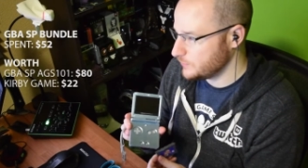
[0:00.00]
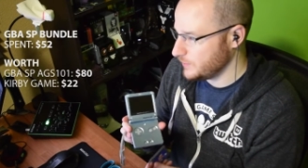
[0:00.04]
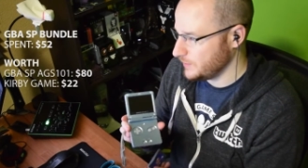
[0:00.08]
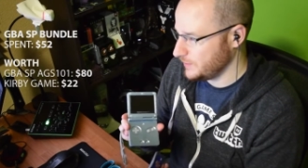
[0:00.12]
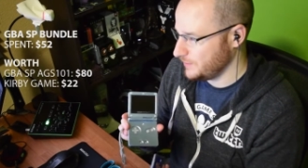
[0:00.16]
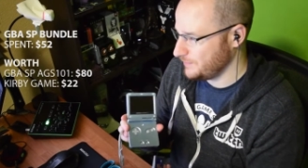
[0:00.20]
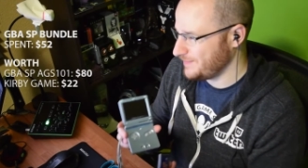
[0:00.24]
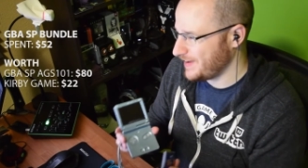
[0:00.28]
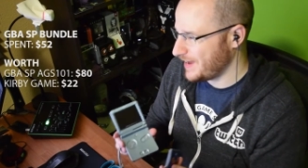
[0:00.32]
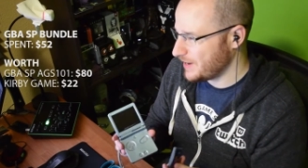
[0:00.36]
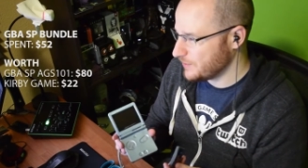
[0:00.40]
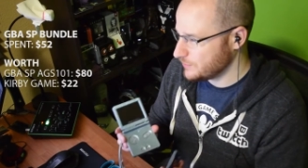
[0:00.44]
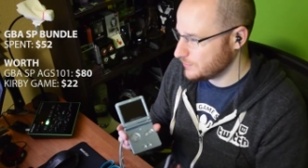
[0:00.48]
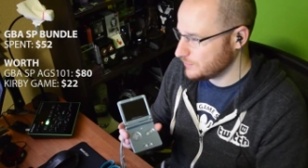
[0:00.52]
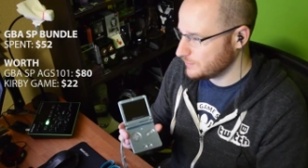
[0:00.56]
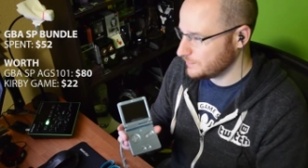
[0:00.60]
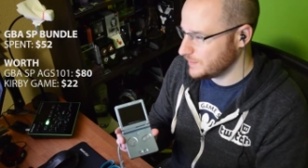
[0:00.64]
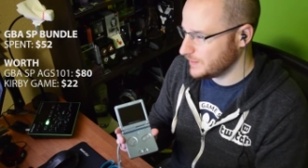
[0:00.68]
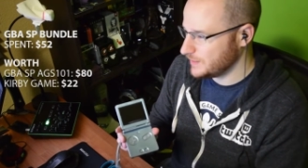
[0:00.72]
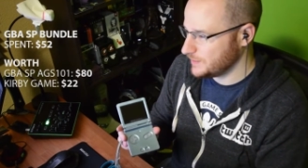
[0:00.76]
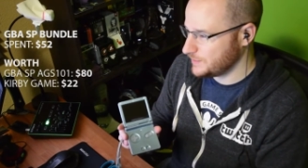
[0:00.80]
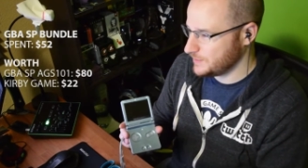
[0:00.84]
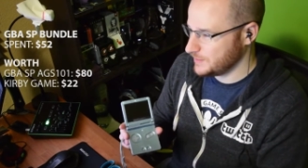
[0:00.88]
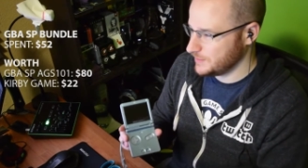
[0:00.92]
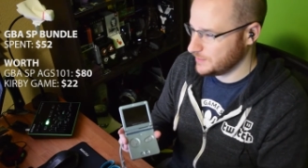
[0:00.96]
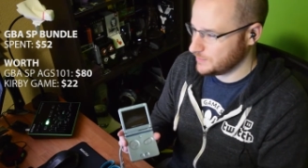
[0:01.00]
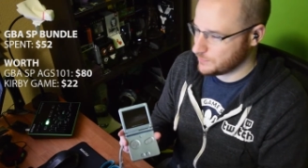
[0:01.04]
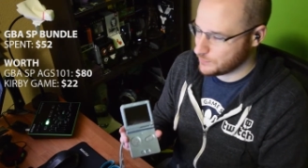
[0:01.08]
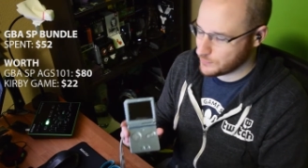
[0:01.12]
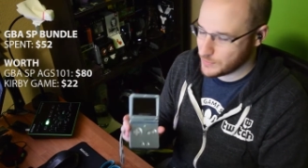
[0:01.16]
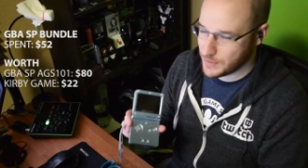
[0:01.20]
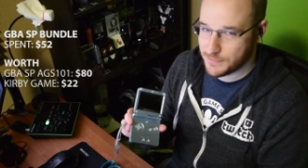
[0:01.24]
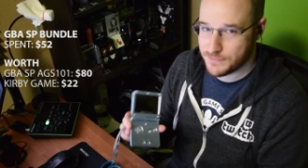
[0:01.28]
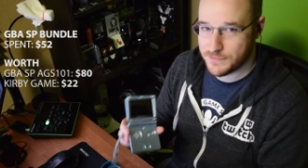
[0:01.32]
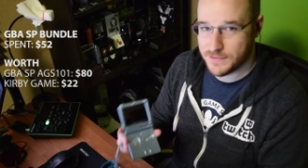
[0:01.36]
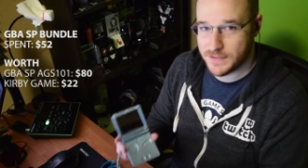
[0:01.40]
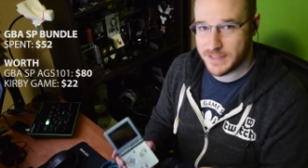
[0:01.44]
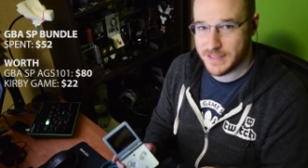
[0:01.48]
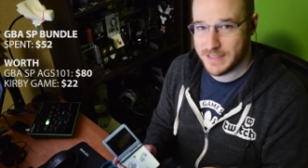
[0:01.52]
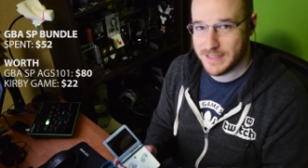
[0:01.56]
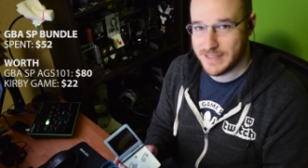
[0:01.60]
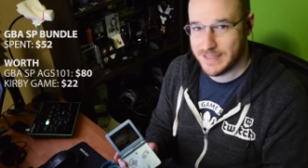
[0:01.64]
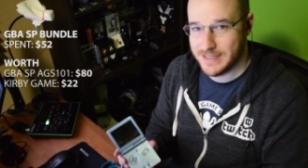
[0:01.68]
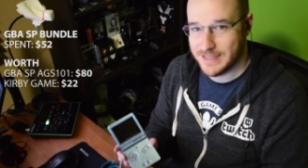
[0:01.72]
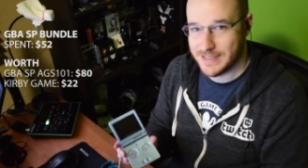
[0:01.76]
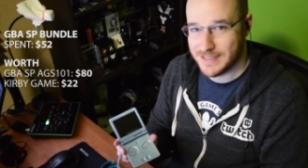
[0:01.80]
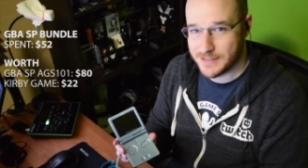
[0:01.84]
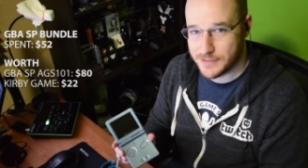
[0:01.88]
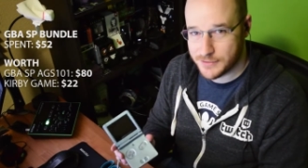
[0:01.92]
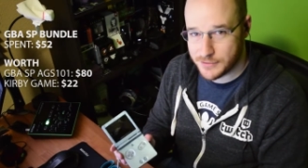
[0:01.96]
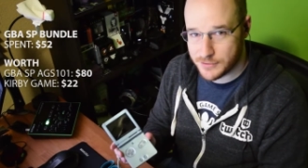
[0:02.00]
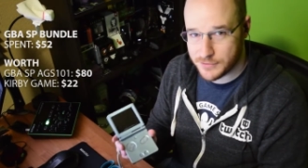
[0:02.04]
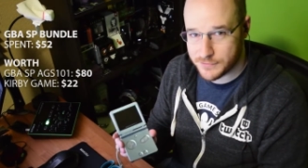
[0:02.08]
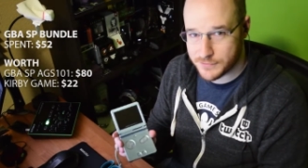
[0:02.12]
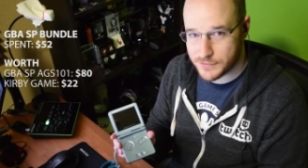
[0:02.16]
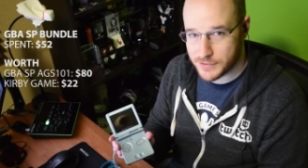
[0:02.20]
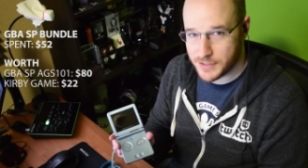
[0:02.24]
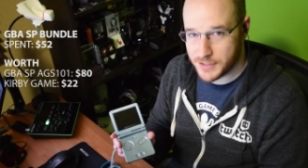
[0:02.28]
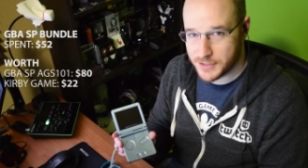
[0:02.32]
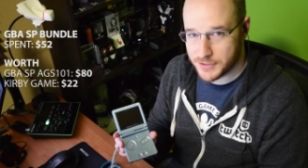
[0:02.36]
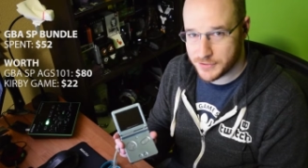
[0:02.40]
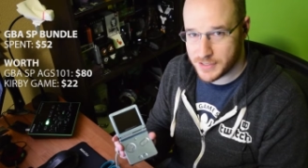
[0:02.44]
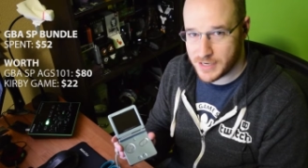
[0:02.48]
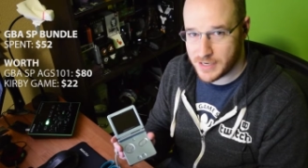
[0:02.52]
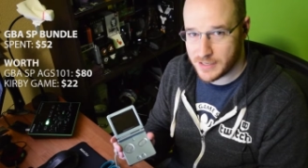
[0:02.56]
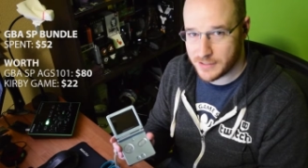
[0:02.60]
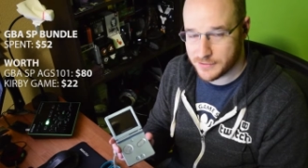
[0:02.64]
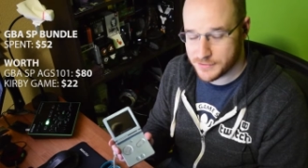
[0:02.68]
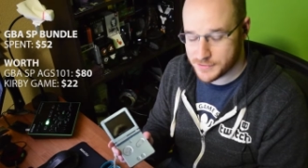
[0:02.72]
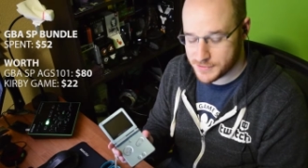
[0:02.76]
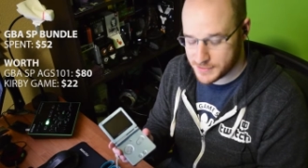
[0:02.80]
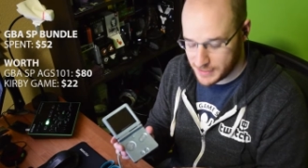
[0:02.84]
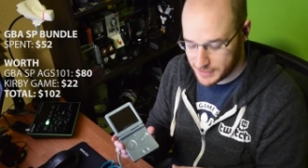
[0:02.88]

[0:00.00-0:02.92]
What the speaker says: and the value of this is roughly a little over $100,